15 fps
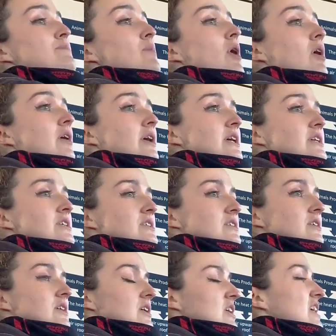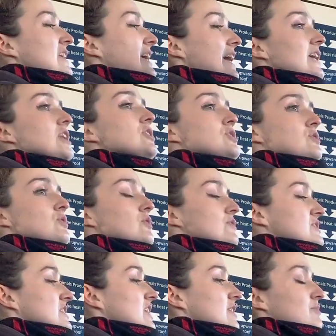Mark it. You get used to it over
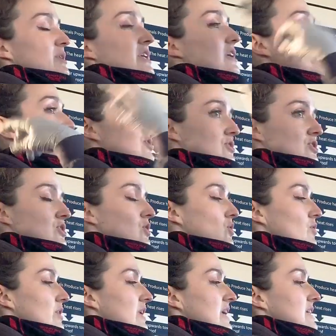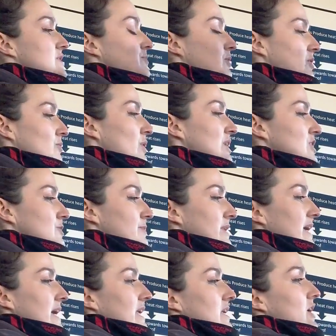time, you nearly just know where it is. But as you
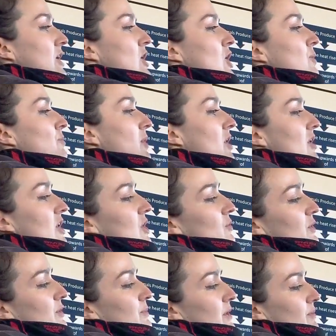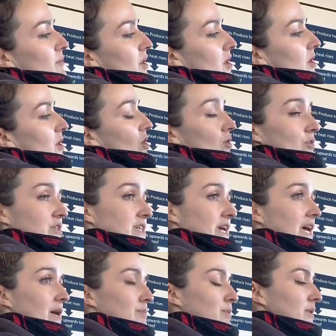begin, mark it with a bit of marker or
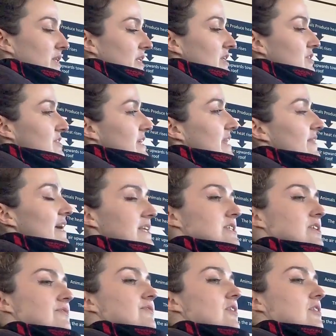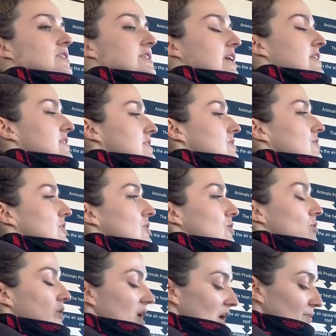tape, and then you say, that's how far down it's going to
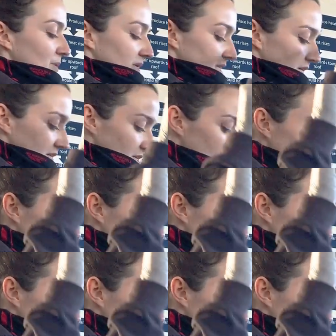go. Happy days.